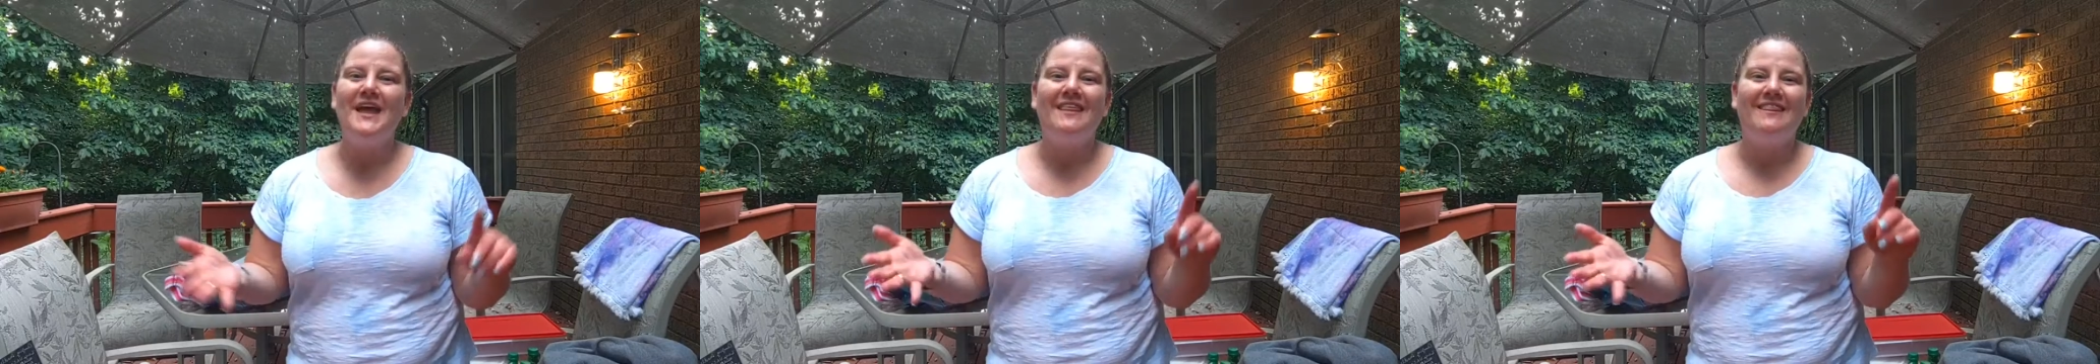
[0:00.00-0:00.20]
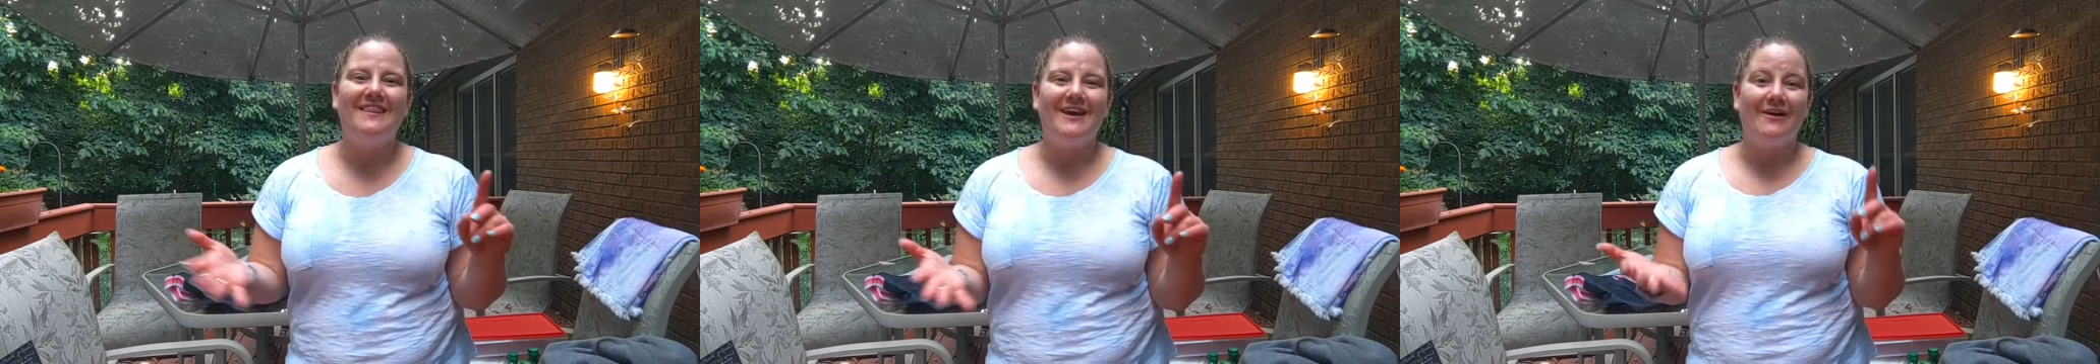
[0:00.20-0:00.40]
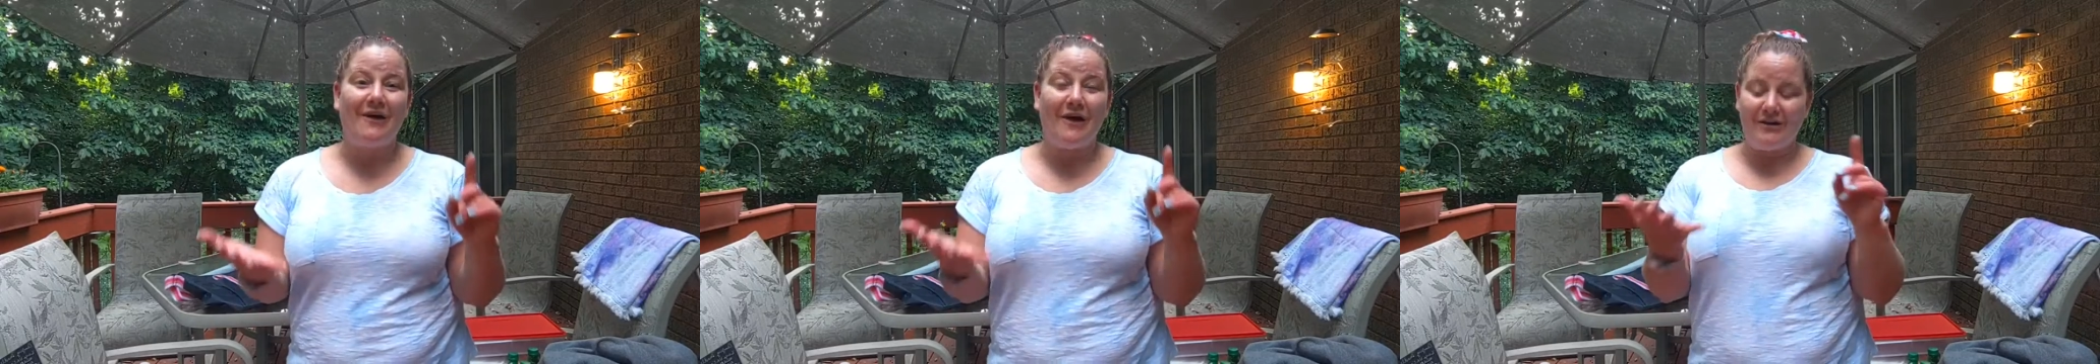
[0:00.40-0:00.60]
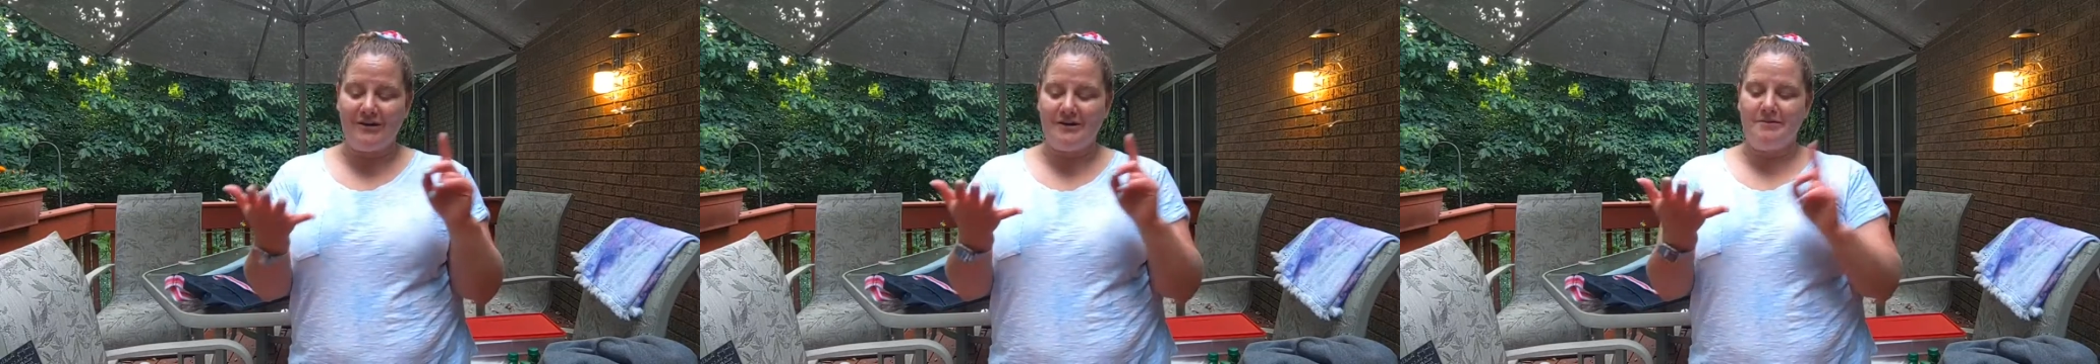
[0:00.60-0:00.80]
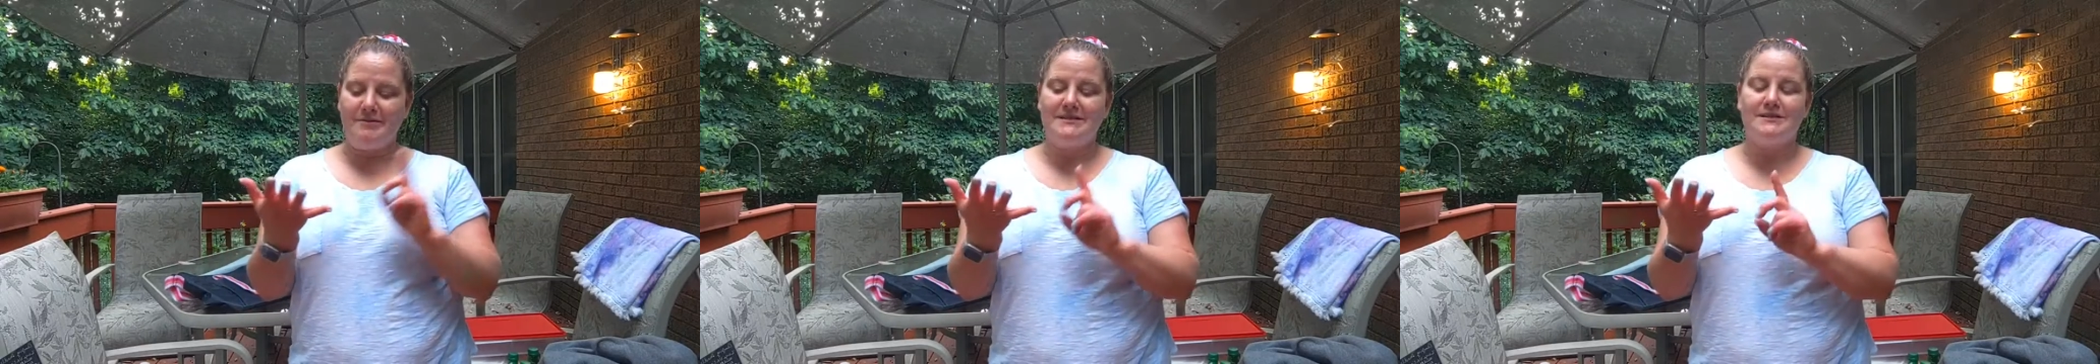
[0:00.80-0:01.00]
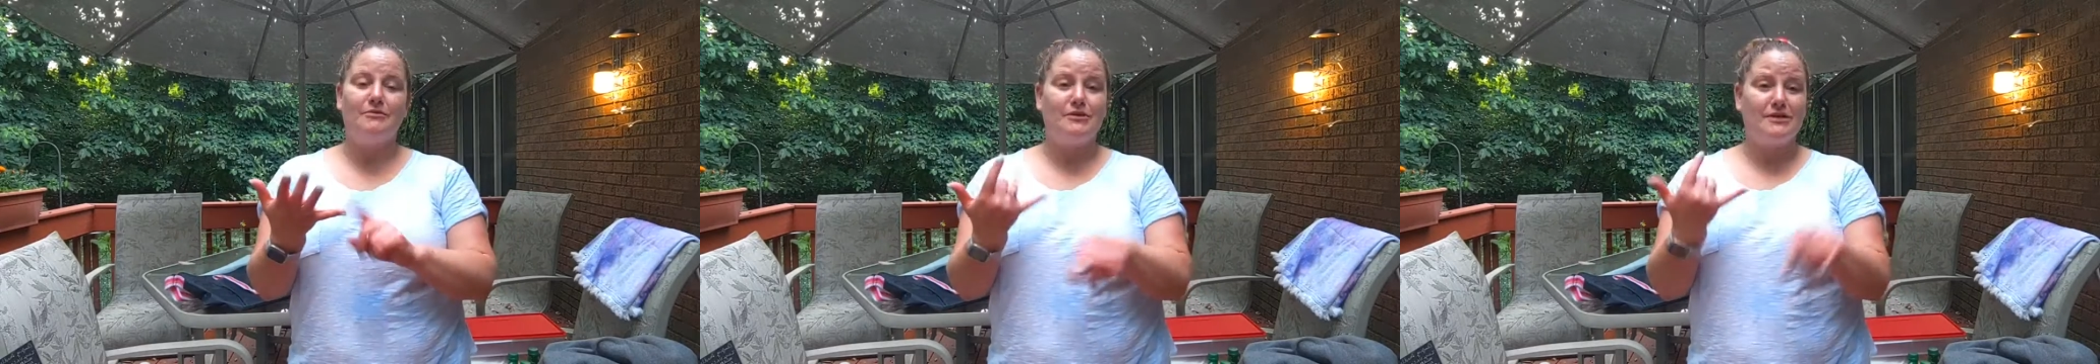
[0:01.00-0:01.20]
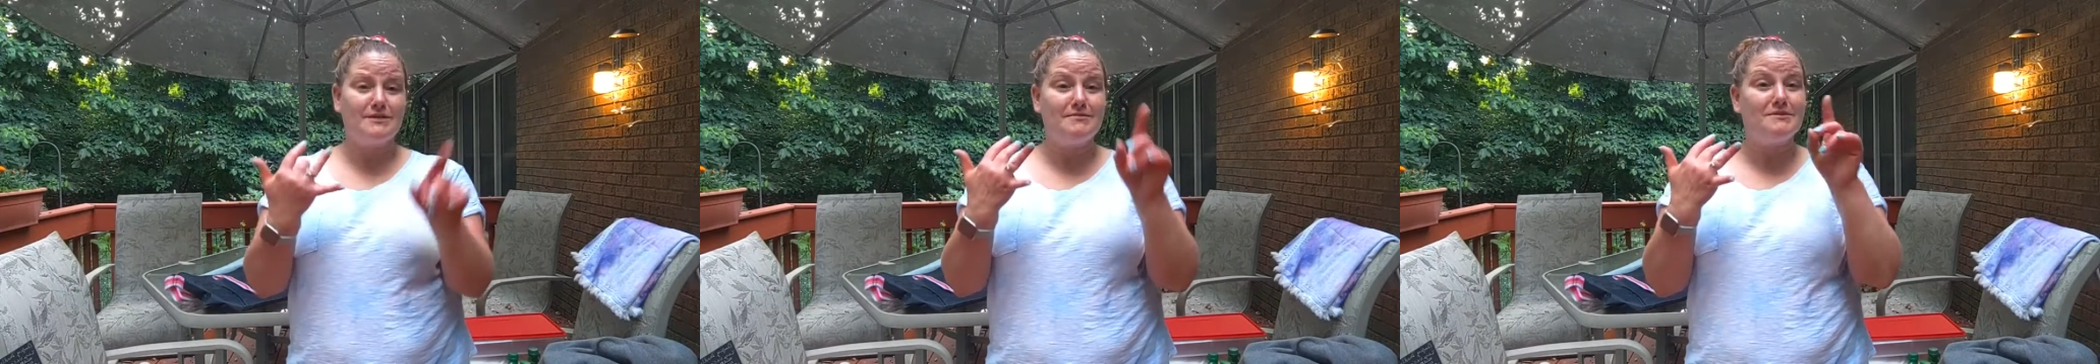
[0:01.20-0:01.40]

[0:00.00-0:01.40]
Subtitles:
there are going to be some Christmas